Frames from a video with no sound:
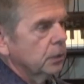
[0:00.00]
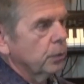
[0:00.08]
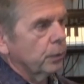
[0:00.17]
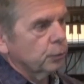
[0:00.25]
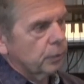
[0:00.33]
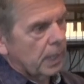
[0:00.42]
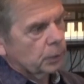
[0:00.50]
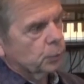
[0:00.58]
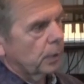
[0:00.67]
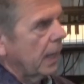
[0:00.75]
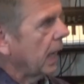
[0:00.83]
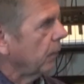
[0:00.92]
So the
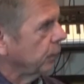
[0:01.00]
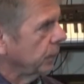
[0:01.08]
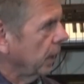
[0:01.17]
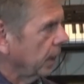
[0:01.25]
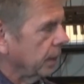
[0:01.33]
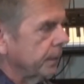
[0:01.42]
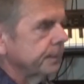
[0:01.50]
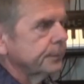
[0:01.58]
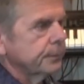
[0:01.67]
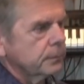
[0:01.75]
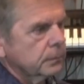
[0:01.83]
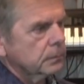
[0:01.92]
tracks were half done
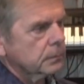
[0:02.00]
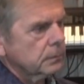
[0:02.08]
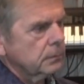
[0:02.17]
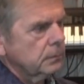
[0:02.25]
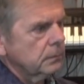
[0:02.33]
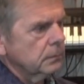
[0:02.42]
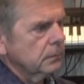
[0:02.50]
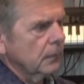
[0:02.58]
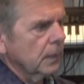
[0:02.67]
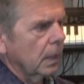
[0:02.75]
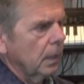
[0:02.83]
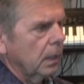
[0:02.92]

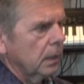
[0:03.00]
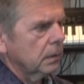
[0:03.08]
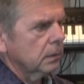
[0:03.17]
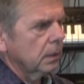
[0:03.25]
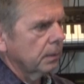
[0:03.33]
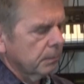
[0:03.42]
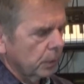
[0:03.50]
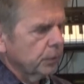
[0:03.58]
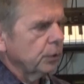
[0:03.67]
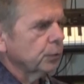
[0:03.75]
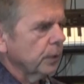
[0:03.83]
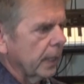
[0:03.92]
on
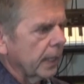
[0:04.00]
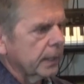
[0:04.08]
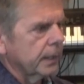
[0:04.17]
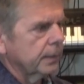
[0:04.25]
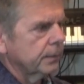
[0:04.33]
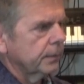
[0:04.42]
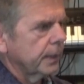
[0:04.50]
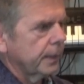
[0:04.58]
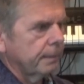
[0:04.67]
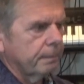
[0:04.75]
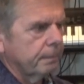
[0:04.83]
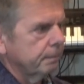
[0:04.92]
multi-track, and
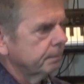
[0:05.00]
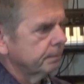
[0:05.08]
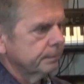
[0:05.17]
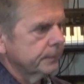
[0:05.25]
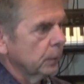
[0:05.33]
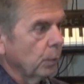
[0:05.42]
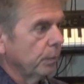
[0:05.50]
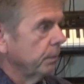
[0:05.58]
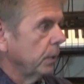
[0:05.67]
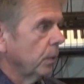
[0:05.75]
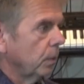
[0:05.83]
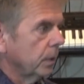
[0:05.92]
lo and
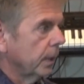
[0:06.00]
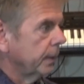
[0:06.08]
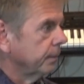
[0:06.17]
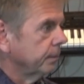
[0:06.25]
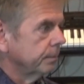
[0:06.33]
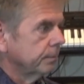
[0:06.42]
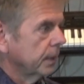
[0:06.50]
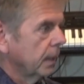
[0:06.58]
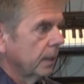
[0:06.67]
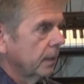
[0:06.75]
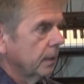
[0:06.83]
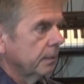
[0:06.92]
behold, I
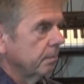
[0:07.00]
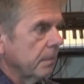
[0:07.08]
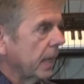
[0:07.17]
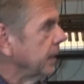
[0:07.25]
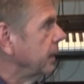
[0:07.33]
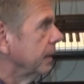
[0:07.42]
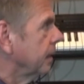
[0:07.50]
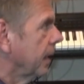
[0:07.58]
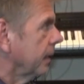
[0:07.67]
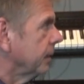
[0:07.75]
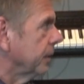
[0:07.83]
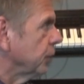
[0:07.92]
met Ian
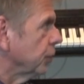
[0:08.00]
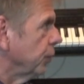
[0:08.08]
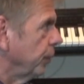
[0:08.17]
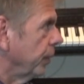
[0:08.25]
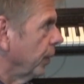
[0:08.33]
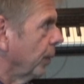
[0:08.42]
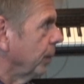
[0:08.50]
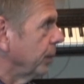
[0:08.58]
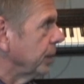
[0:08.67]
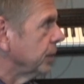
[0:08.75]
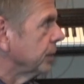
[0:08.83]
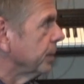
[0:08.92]
at his studio and
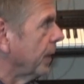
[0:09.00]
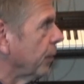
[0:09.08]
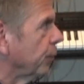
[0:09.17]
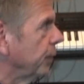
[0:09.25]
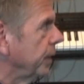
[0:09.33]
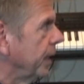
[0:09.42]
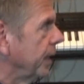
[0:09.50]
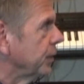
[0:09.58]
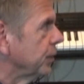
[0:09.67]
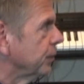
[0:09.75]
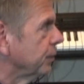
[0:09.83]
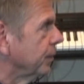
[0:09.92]
we spent 3
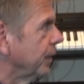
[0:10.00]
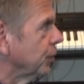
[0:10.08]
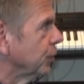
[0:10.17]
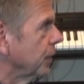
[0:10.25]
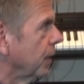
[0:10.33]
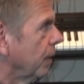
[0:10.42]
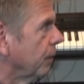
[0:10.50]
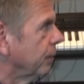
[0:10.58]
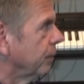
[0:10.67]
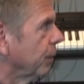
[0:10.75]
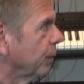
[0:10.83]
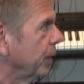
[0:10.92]
days finishing
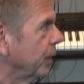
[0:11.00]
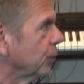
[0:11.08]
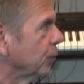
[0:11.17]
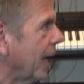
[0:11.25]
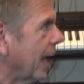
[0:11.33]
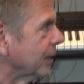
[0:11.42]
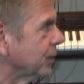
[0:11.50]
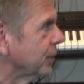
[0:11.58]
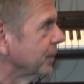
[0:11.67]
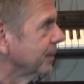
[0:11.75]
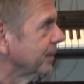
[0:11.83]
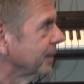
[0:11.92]
off 3 of the
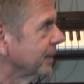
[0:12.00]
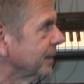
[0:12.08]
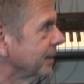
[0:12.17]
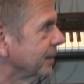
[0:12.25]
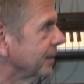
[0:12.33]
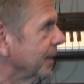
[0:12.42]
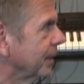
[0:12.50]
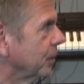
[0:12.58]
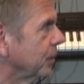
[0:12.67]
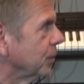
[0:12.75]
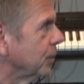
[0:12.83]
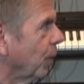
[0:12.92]
tracks. And
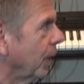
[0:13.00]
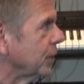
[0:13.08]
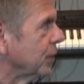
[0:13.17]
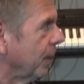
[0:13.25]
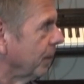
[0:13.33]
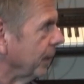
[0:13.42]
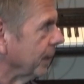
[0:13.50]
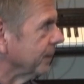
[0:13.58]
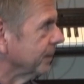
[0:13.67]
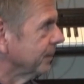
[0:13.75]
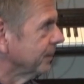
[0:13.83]
it was quite something.